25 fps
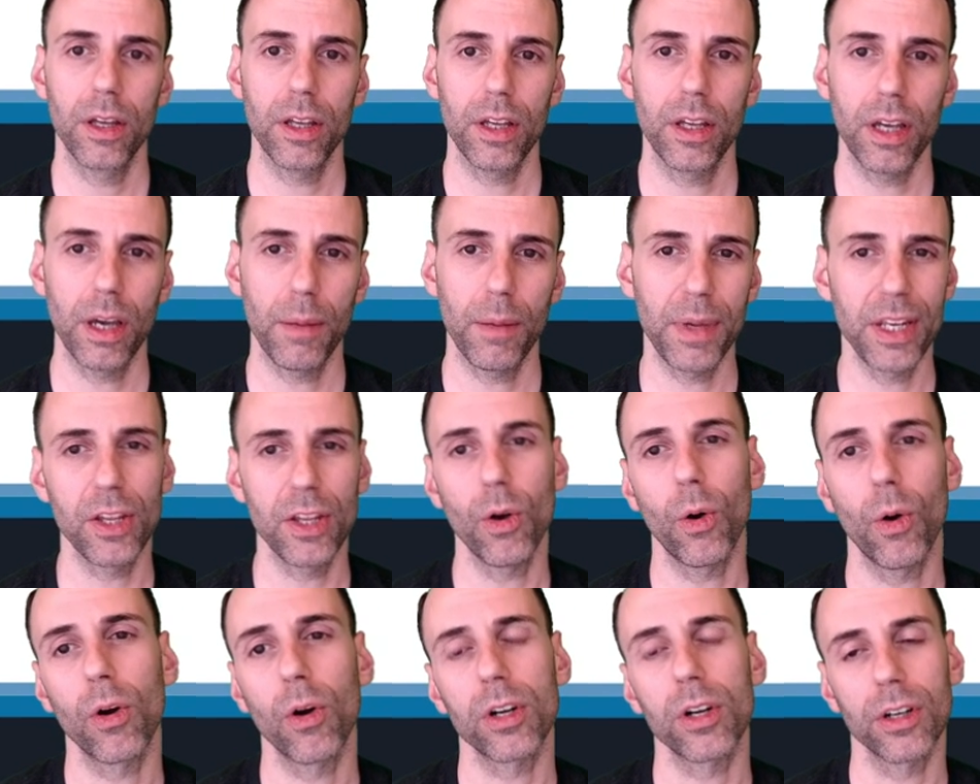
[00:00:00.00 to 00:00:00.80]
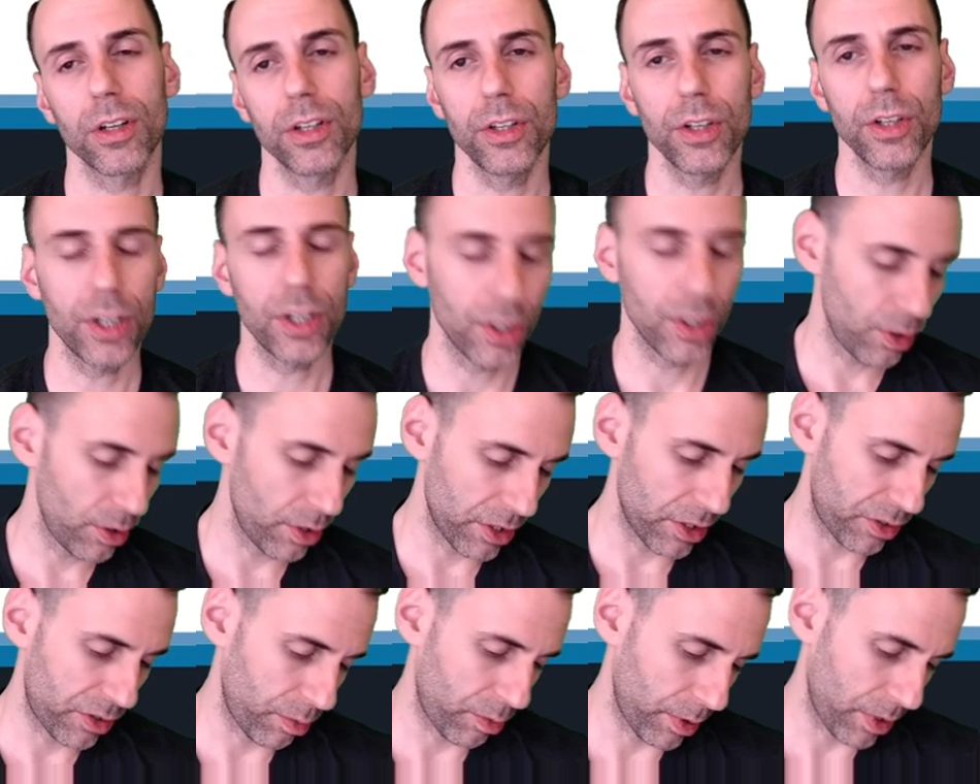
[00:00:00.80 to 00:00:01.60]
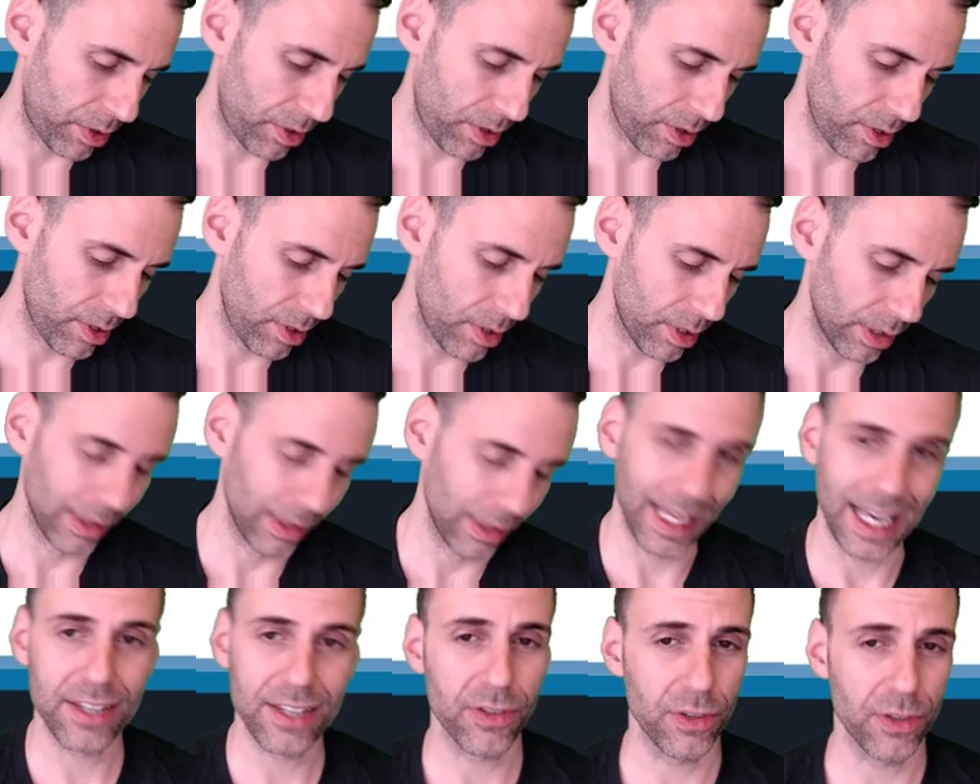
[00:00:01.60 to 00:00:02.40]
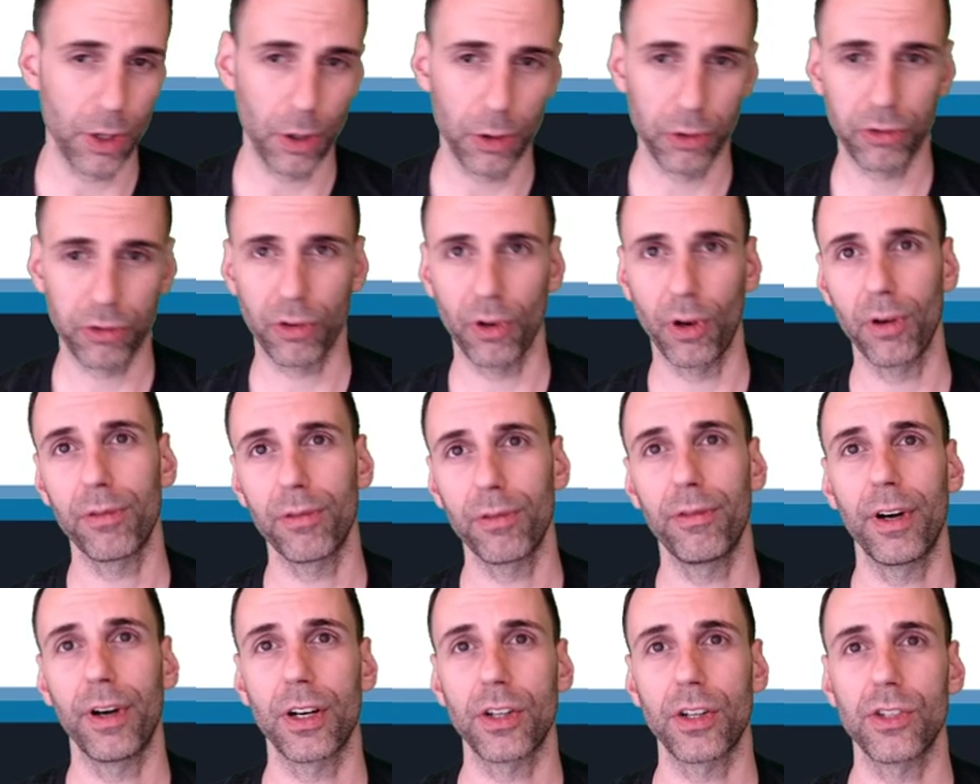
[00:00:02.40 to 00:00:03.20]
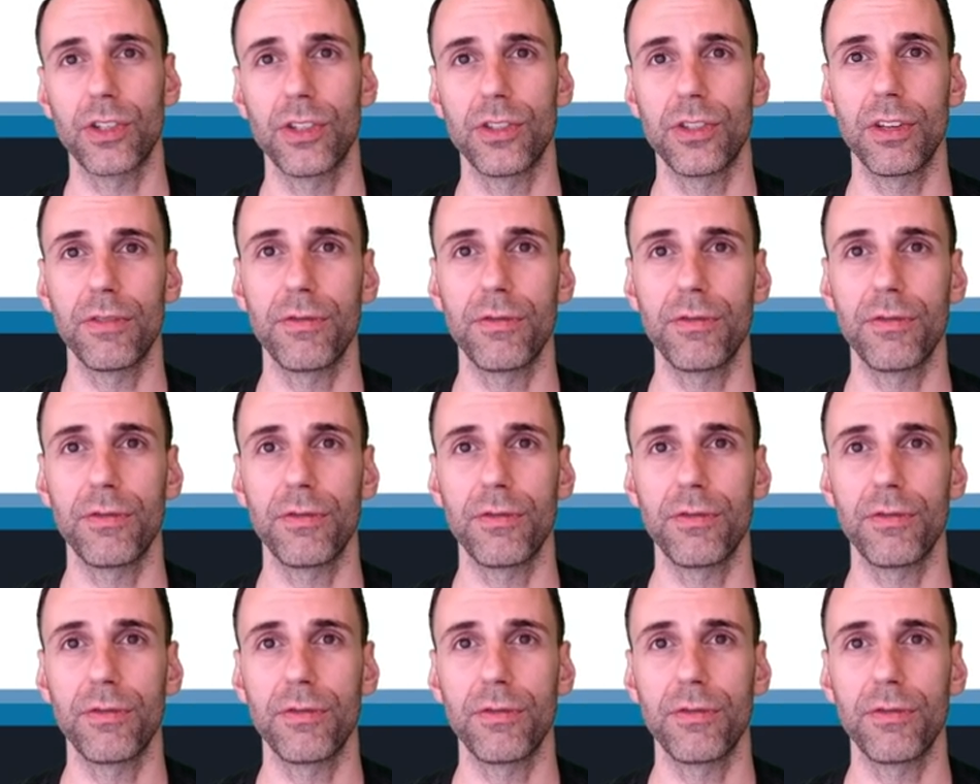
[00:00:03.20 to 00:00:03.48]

I mean, the order, you can do this with less no-stroke functions if